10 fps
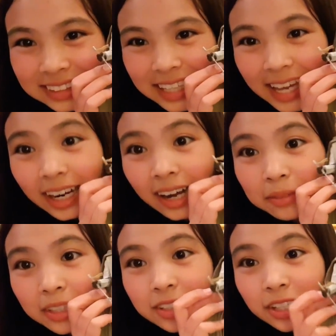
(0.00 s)
And I'm going
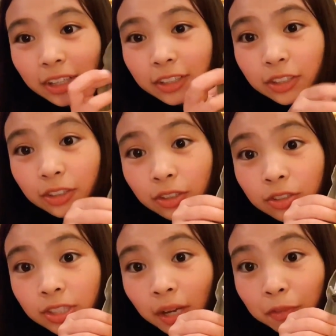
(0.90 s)
to tell you
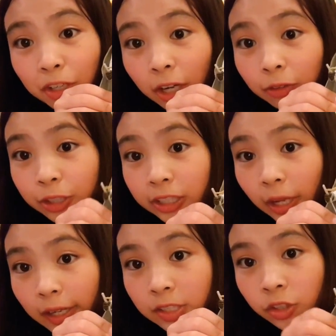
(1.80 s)
something I
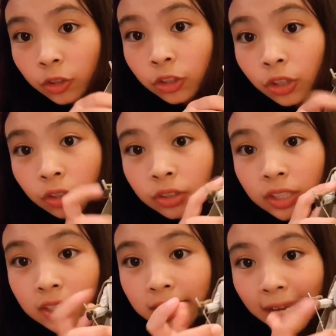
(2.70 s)
realized. So you know
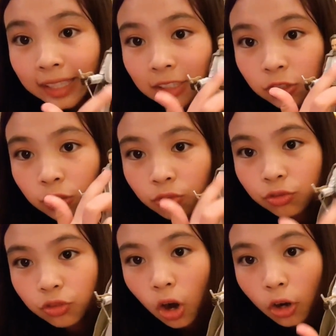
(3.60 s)
these like two
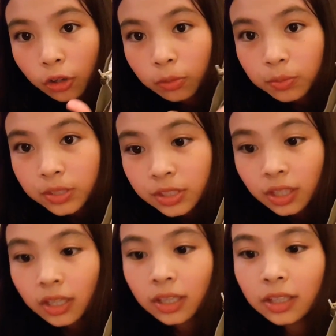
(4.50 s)
robes?
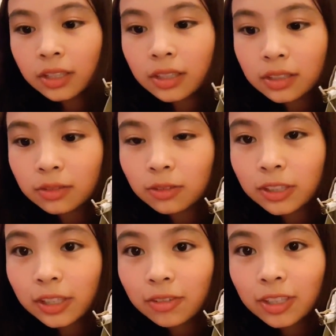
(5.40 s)
Well, I
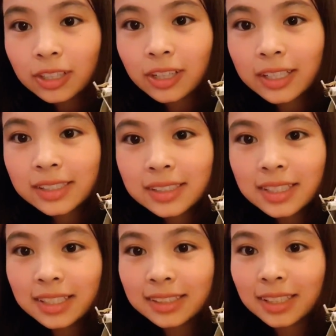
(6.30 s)
realized
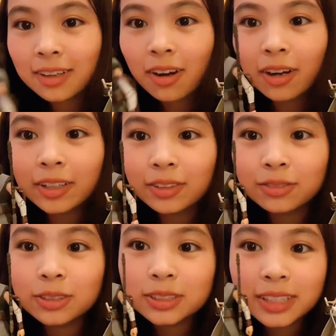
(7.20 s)
this. It kind of
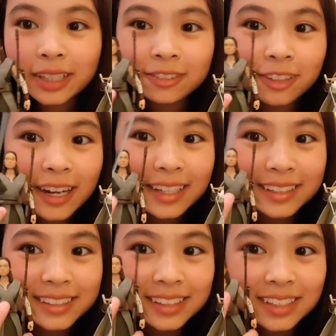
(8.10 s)
looks like Rey,
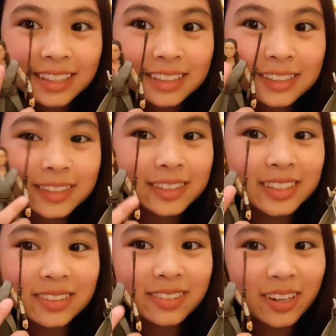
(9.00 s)
see? Two
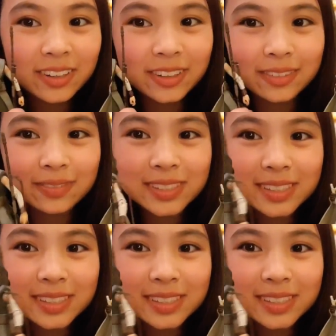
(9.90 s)
robes.